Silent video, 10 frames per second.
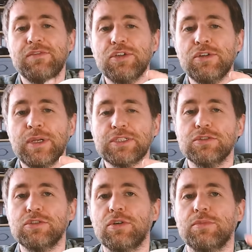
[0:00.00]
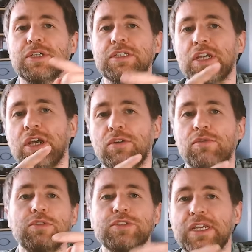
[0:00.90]
And if you can imagine two objects
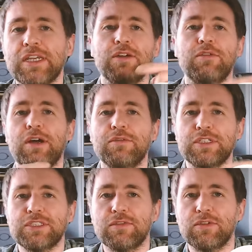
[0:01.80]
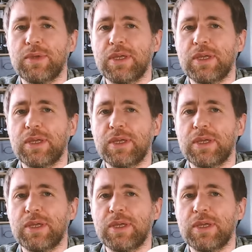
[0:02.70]
rotating around each other,